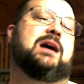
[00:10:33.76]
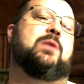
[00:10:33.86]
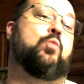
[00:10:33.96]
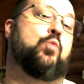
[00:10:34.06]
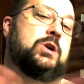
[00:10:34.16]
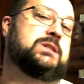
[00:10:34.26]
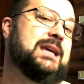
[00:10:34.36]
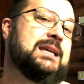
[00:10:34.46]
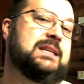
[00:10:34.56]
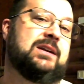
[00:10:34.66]
Worst
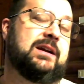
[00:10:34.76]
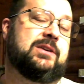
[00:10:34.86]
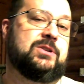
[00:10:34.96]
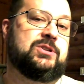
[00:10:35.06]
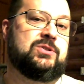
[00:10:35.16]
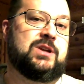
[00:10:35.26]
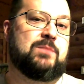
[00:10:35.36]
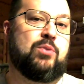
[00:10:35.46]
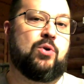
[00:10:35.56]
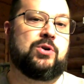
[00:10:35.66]
case scenario, I can always use their
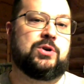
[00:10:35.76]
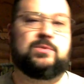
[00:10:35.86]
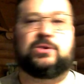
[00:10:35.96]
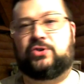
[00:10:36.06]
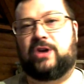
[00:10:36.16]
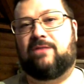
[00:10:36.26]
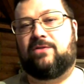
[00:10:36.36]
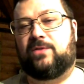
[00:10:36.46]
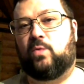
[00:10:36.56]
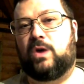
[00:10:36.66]
portal to book
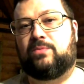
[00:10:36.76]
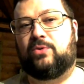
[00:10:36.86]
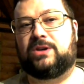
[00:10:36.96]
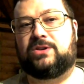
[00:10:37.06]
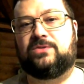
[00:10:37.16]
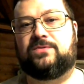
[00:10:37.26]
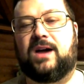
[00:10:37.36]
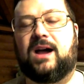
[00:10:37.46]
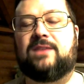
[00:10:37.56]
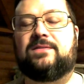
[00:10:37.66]
travel for
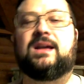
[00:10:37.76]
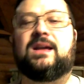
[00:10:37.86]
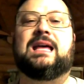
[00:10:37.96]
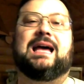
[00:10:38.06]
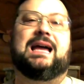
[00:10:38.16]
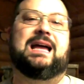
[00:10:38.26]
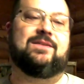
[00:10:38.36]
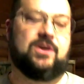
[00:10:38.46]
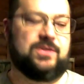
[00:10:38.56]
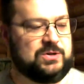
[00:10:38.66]
1.25. I
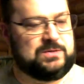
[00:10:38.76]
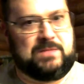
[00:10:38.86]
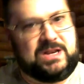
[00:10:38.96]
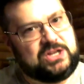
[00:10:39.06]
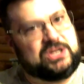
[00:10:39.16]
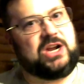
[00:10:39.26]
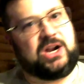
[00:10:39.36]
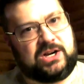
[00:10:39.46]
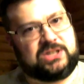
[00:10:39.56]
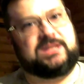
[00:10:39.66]
have all those minion
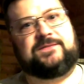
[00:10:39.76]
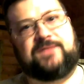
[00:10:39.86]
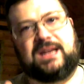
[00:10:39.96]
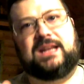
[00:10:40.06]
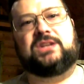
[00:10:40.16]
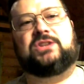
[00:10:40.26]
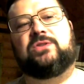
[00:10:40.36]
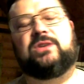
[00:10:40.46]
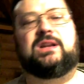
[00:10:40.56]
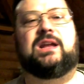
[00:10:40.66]
cards that feed
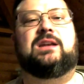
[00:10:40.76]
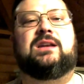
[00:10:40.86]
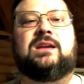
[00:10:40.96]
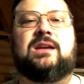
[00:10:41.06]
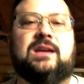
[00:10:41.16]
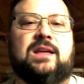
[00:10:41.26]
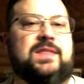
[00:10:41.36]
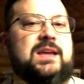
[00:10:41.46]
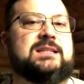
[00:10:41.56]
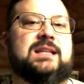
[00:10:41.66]
into it, and
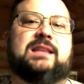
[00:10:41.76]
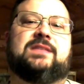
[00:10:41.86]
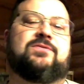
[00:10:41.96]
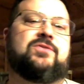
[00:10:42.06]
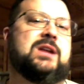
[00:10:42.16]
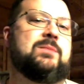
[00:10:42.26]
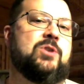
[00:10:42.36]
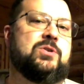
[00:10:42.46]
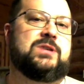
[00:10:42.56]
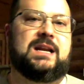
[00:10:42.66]
things like the Freedom
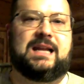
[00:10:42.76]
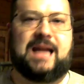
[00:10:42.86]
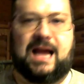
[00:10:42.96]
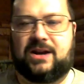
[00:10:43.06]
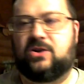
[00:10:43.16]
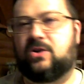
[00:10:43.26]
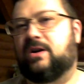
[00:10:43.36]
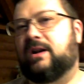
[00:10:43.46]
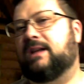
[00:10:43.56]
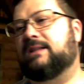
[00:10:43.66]
rotating
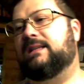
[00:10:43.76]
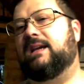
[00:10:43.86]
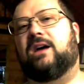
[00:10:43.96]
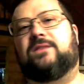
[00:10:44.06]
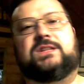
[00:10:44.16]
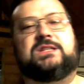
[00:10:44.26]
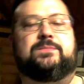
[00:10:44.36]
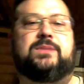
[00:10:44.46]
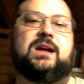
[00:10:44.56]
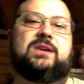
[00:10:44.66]
categories, the office
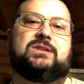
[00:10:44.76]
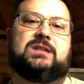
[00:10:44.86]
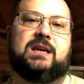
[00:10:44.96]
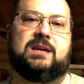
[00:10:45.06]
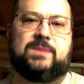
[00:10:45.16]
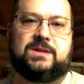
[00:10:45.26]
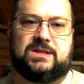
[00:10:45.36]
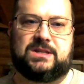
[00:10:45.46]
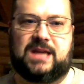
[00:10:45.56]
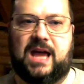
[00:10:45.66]
supply using the Ink
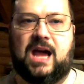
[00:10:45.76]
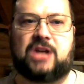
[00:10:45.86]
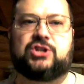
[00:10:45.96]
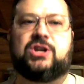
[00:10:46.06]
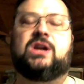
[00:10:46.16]
Business Cash.